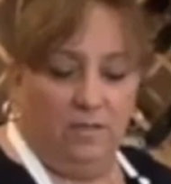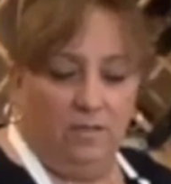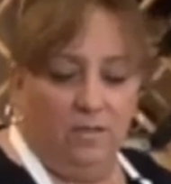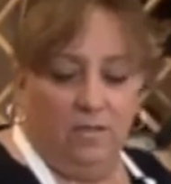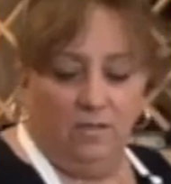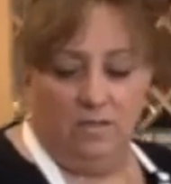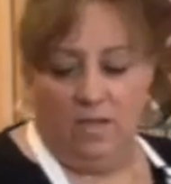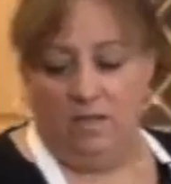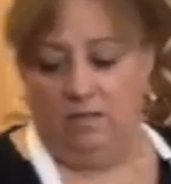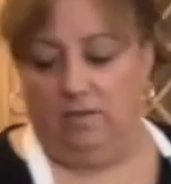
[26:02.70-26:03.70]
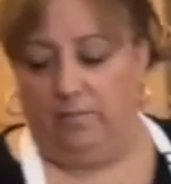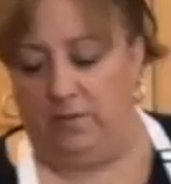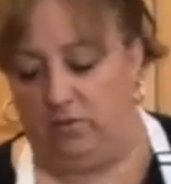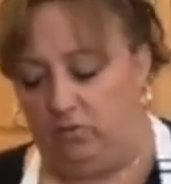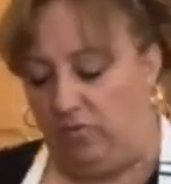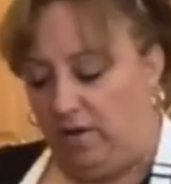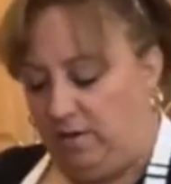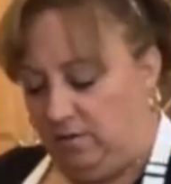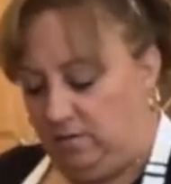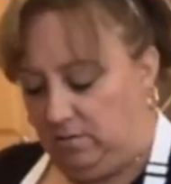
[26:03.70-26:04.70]
gonna take a little bit of
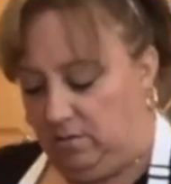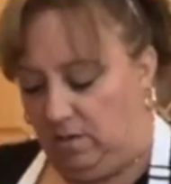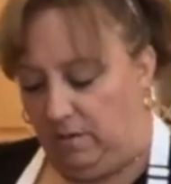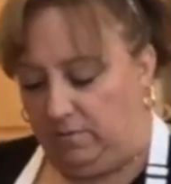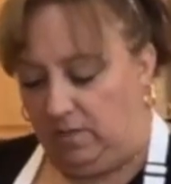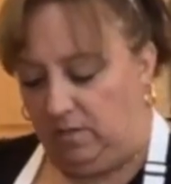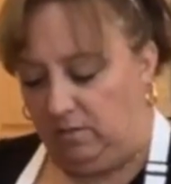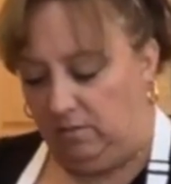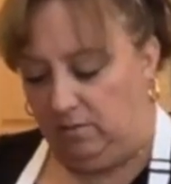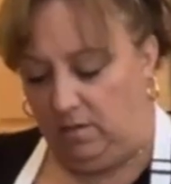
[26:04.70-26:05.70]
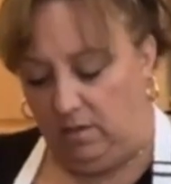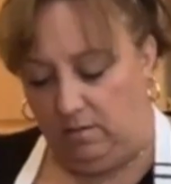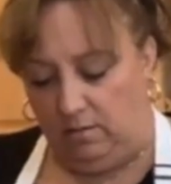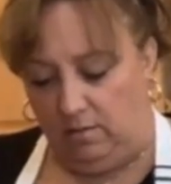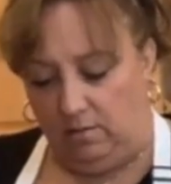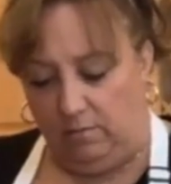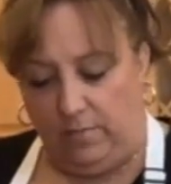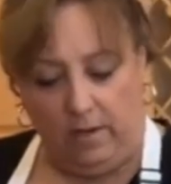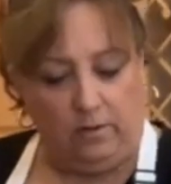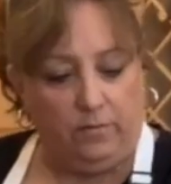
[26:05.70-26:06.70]
dryness on top, so I think they'll cut a
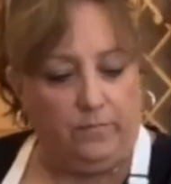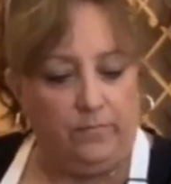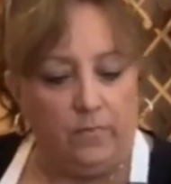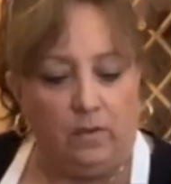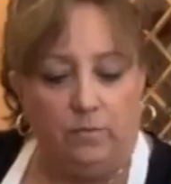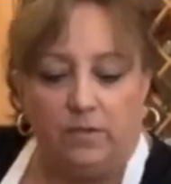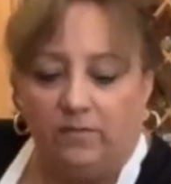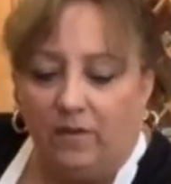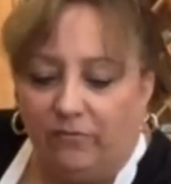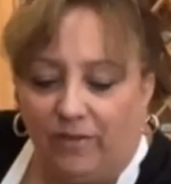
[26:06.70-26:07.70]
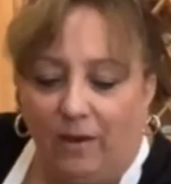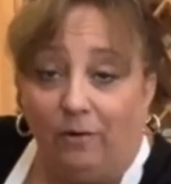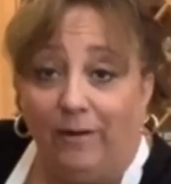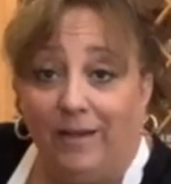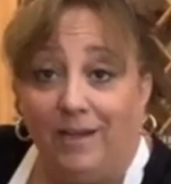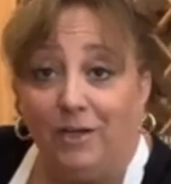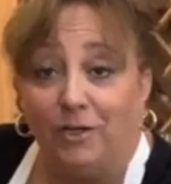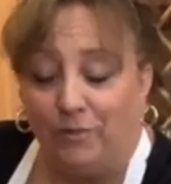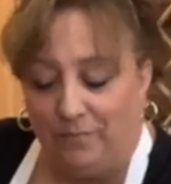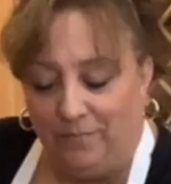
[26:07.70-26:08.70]
little better. Oops, I've got flour right
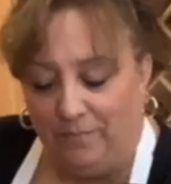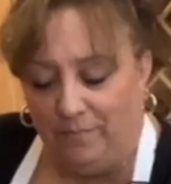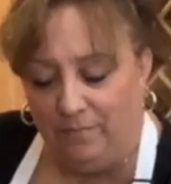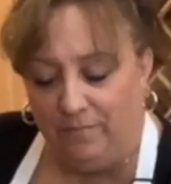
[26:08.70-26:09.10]
here.